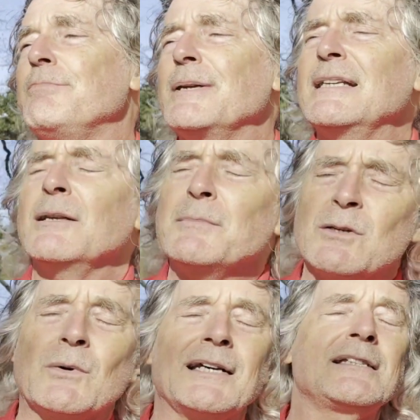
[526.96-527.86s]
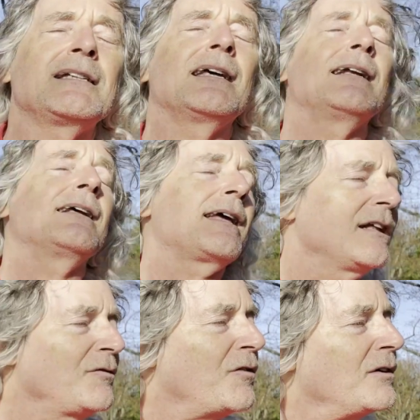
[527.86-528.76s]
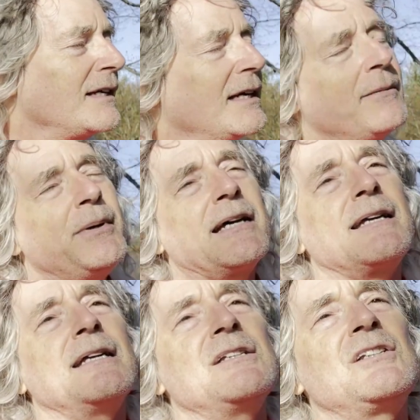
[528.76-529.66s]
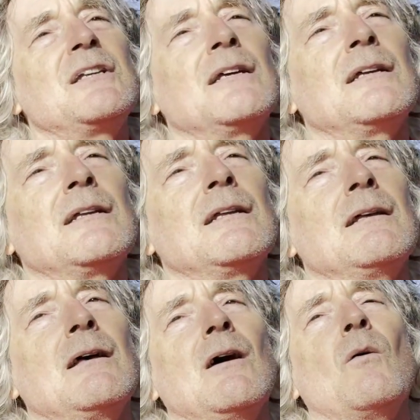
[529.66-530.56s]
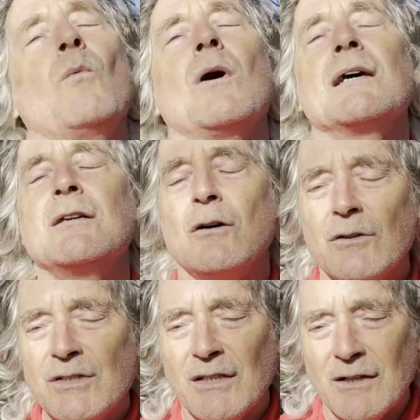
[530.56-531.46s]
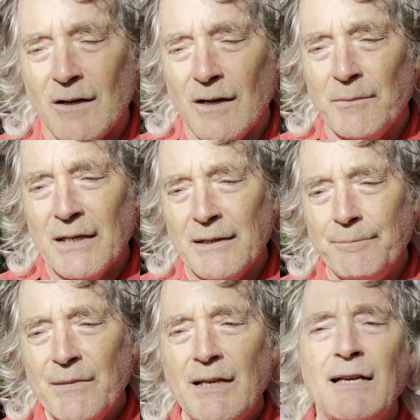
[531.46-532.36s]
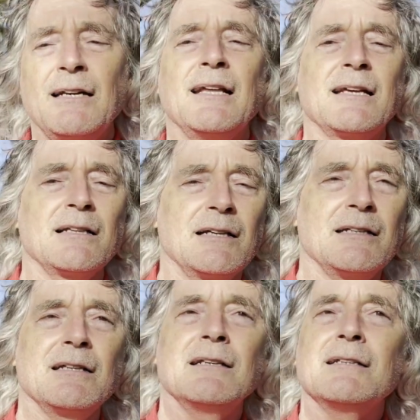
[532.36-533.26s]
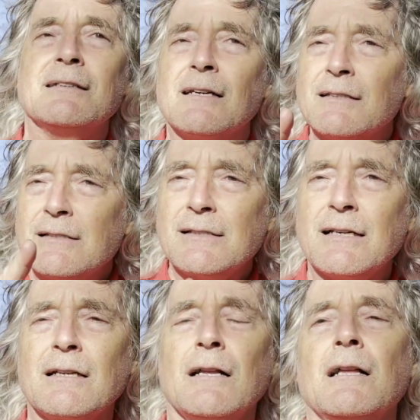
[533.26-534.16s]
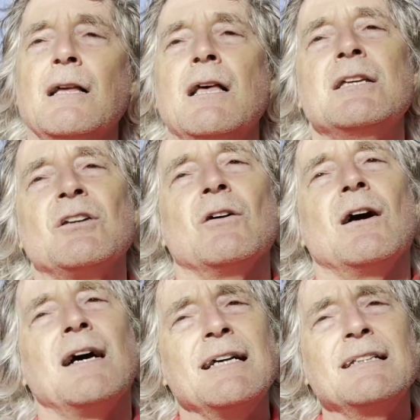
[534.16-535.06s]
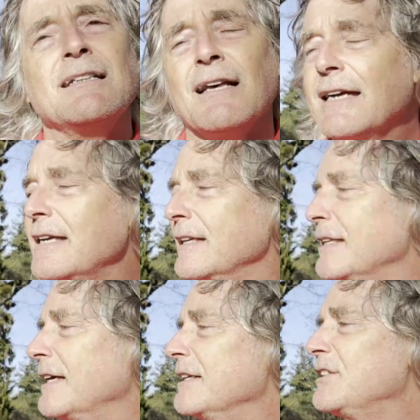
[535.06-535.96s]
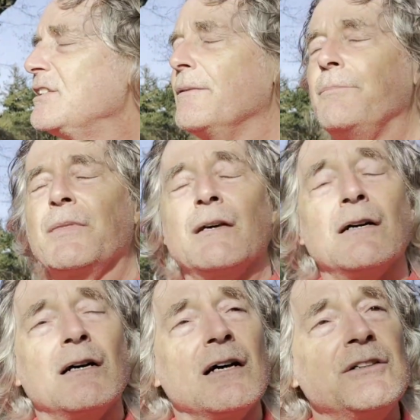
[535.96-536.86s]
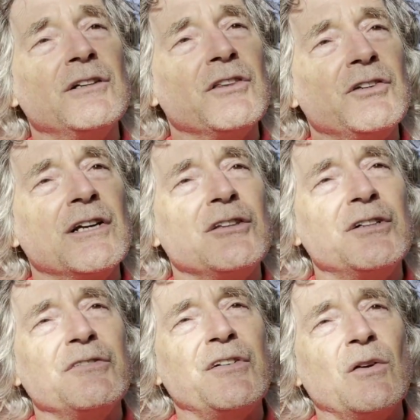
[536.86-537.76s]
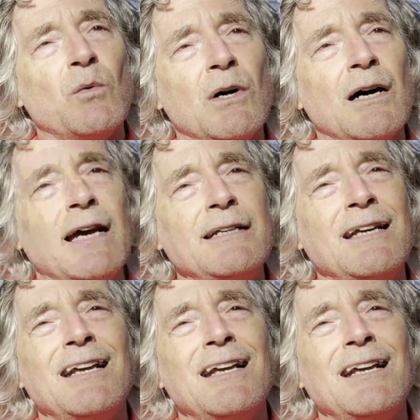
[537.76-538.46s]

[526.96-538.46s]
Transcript: in the Midwest and in California and back east, wide oaks are common. And in England, not in Seattle. So I like that it's 133 feet wide.